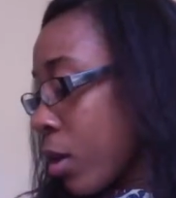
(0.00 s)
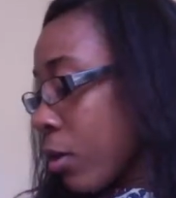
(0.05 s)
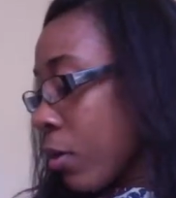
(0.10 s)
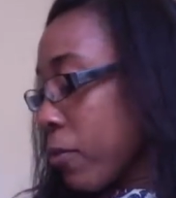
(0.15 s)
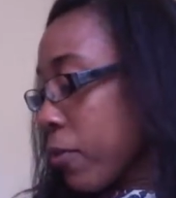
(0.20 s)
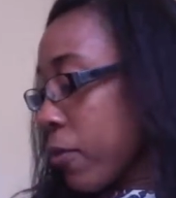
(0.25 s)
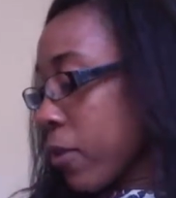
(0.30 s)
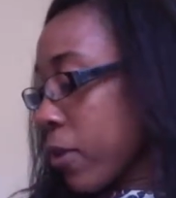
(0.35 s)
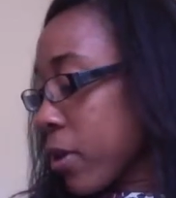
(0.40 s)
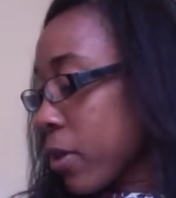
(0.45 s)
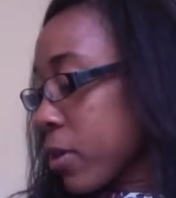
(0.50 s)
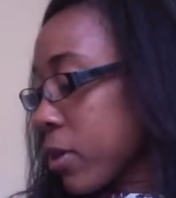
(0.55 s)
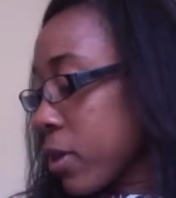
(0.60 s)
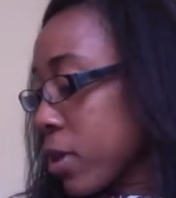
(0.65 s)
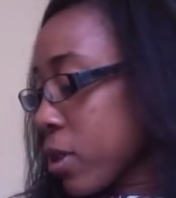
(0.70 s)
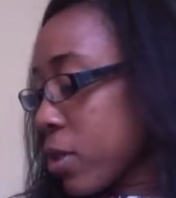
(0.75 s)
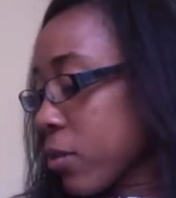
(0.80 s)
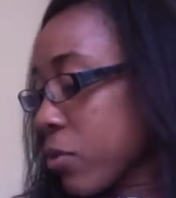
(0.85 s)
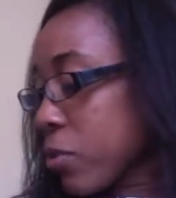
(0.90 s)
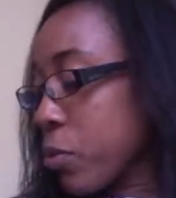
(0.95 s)
First
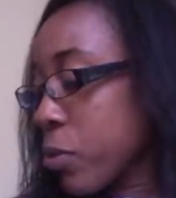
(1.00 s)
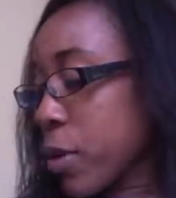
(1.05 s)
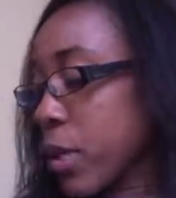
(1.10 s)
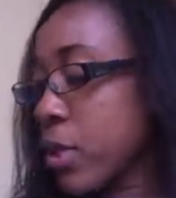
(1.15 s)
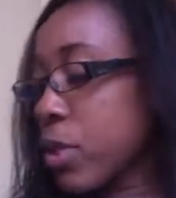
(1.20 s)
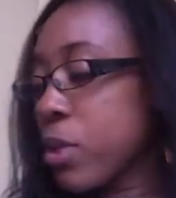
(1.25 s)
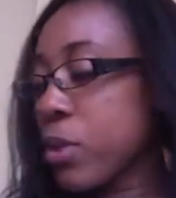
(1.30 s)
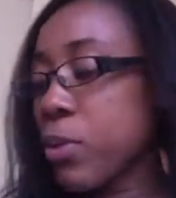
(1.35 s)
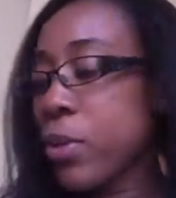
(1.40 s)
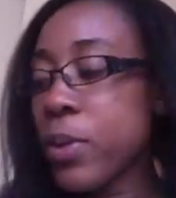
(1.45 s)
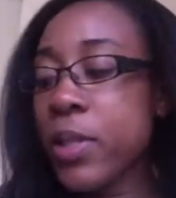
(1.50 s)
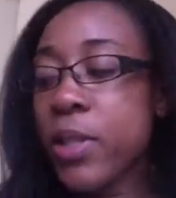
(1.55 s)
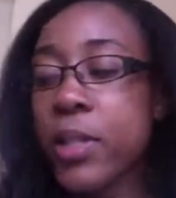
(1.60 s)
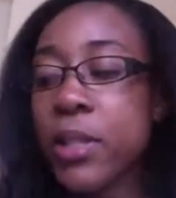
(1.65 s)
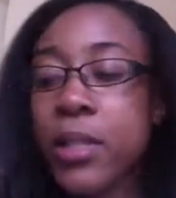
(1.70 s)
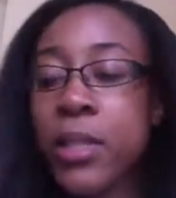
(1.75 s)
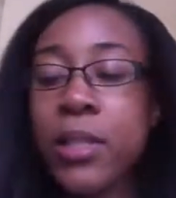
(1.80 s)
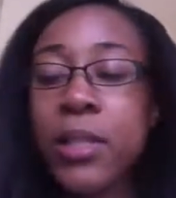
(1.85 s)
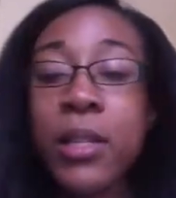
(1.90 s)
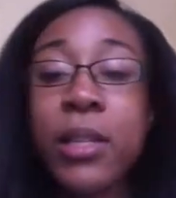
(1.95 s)
of which
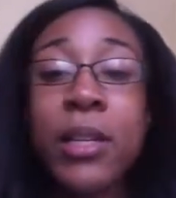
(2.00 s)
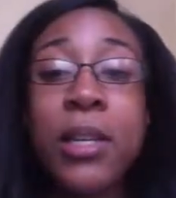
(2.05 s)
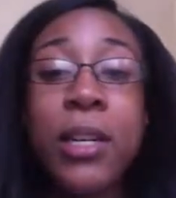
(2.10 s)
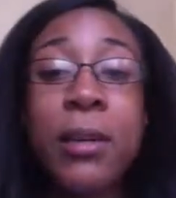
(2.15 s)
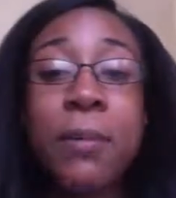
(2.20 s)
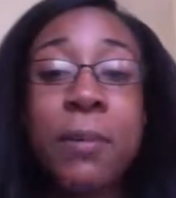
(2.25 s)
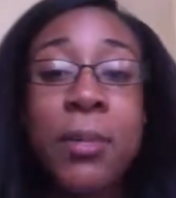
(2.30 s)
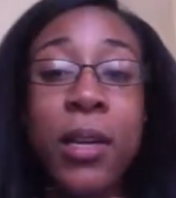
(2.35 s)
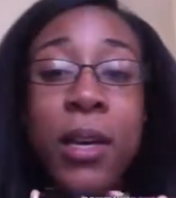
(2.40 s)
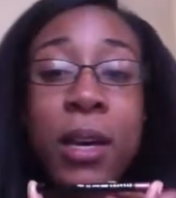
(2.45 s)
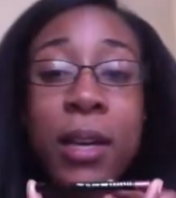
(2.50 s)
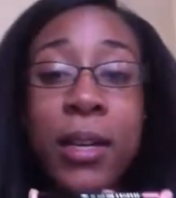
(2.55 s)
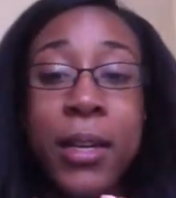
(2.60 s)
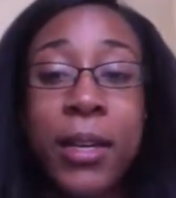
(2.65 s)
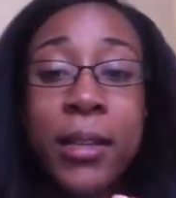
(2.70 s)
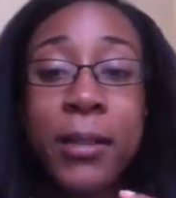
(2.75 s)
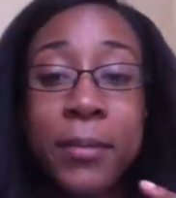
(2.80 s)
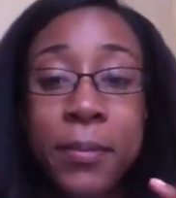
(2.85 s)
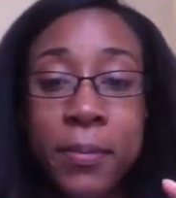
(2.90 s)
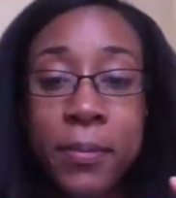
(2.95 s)
was a lip
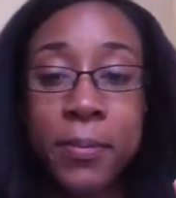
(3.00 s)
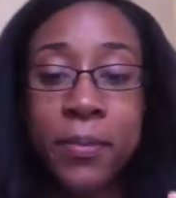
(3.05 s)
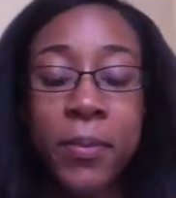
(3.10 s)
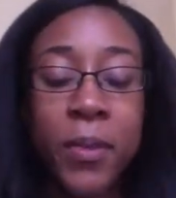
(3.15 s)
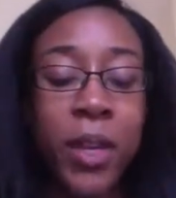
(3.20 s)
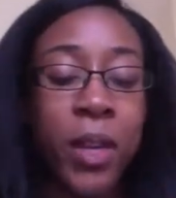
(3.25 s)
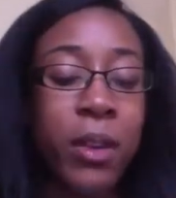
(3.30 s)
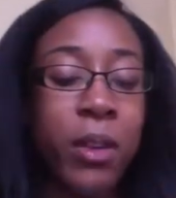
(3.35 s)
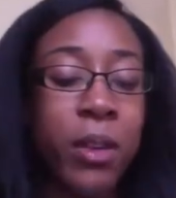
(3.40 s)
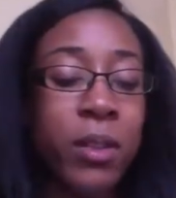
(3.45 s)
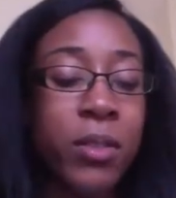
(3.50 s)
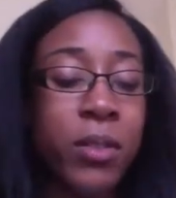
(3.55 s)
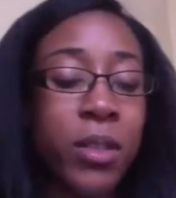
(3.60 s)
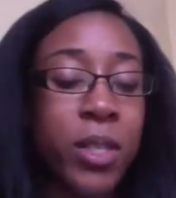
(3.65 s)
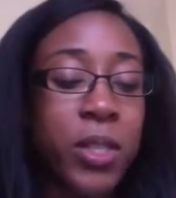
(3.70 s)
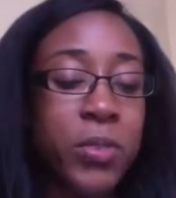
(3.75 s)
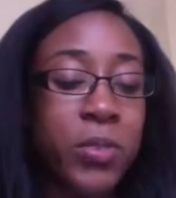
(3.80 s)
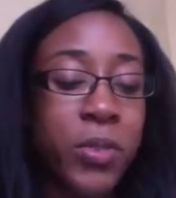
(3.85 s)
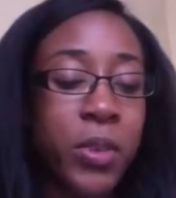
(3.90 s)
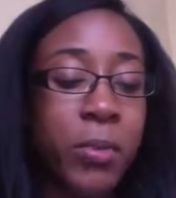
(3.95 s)
liner. I got
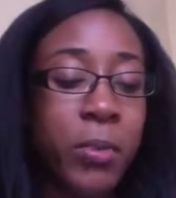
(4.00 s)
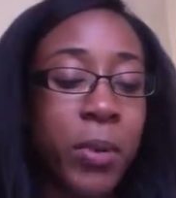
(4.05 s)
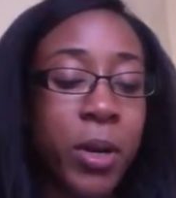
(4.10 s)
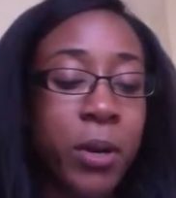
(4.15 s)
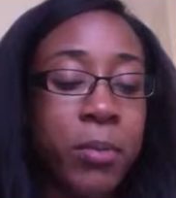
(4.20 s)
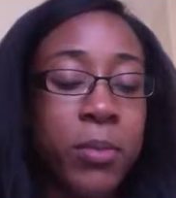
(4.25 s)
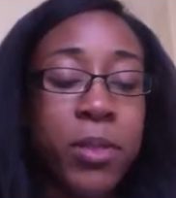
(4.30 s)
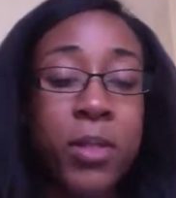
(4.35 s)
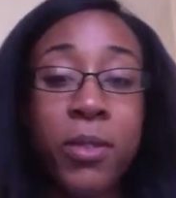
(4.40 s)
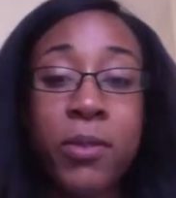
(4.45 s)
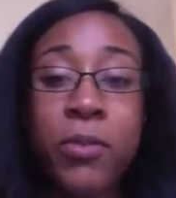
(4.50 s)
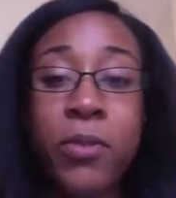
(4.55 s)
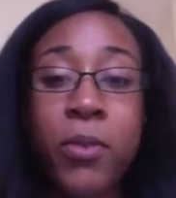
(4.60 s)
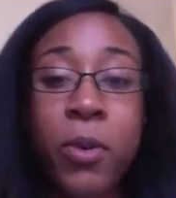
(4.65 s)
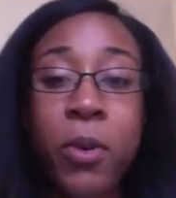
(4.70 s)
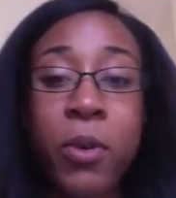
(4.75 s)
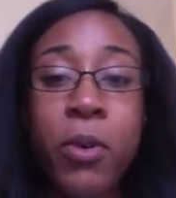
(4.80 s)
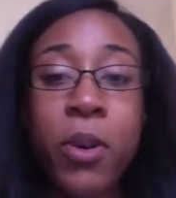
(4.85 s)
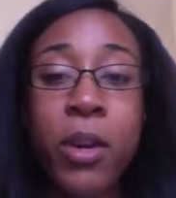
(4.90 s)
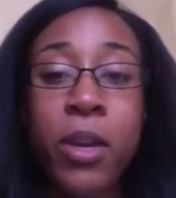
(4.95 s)
this from
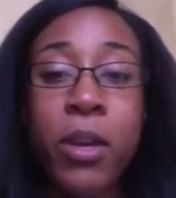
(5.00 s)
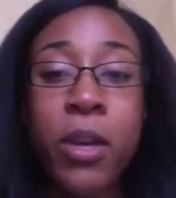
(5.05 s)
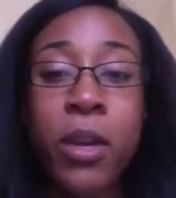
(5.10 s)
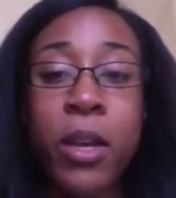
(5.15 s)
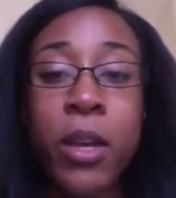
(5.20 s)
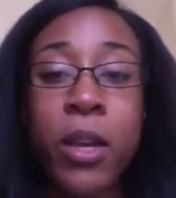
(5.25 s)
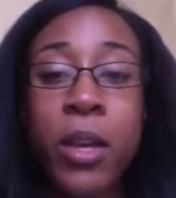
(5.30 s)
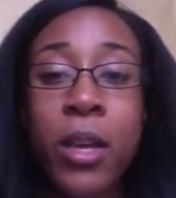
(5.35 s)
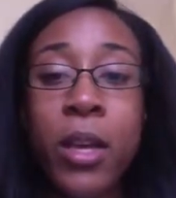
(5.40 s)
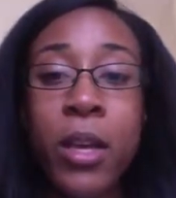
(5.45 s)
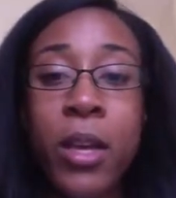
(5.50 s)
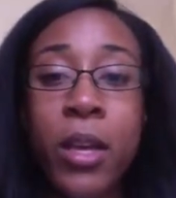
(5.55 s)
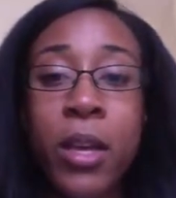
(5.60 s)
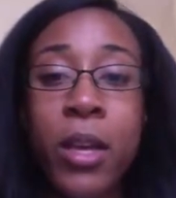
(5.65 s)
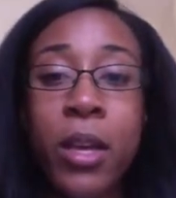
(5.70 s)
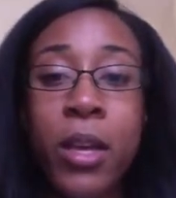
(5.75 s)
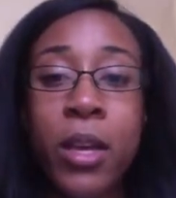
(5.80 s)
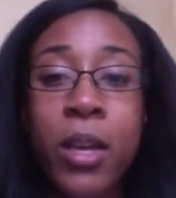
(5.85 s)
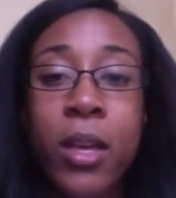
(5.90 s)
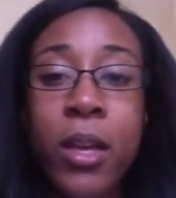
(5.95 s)
Sephora
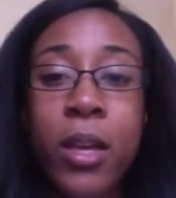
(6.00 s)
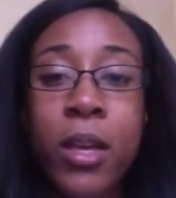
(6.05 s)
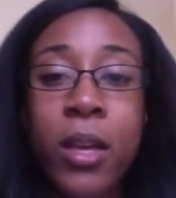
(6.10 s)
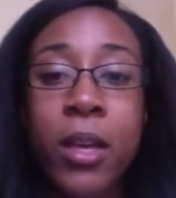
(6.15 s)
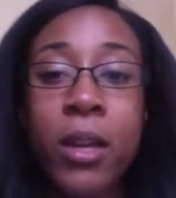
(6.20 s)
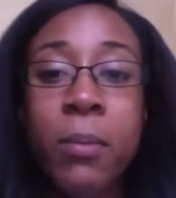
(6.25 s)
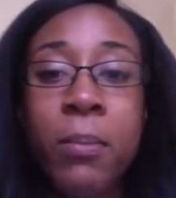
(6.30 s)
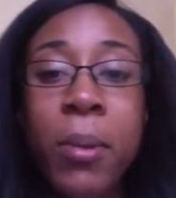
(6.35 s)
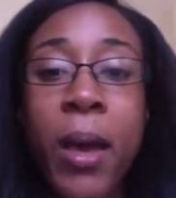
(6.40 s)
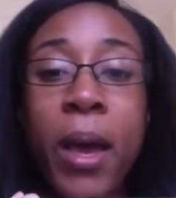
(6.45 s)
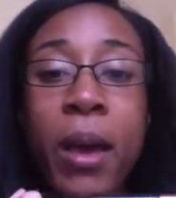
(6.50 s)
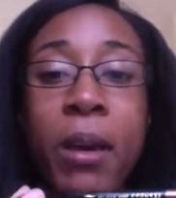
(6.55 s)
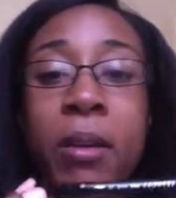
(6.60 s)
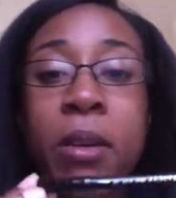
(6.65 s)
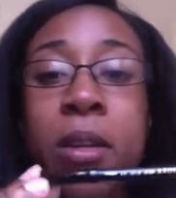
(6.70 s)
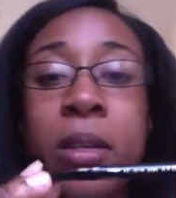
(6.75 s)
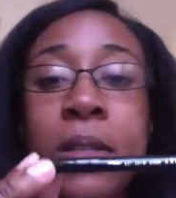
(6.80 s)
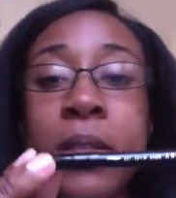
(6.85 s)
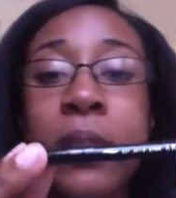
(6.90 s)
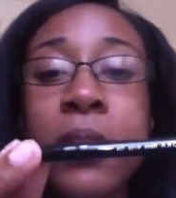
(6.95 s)
in
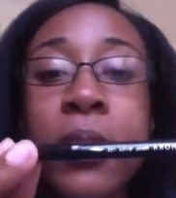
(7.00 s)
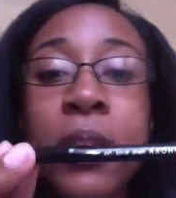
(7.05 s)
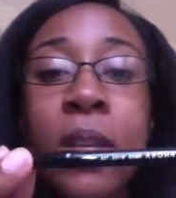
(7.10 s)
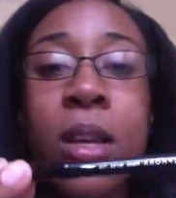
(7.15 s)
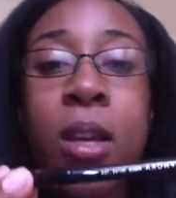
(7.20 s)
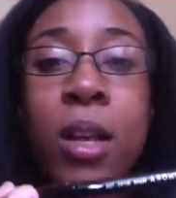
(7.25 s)
Paris.